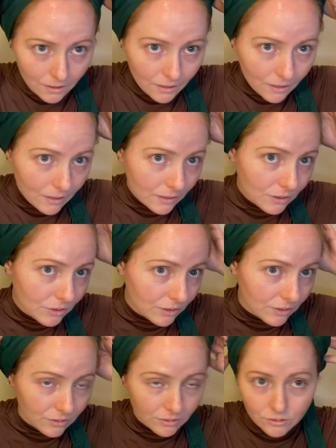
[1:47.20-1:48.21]
And you can
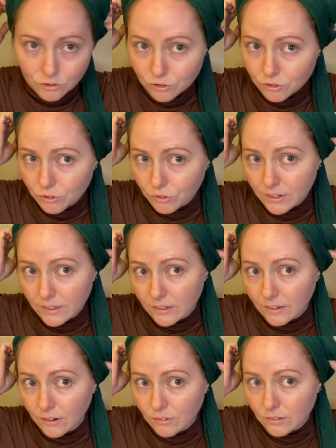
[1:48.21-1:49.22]
just straighten it
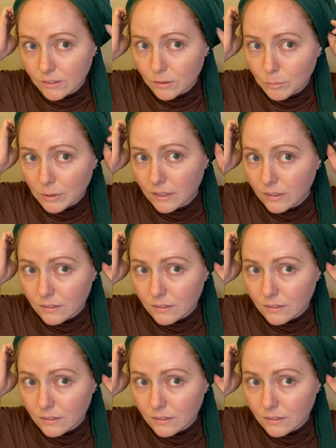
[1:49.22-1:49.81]
out a little bit.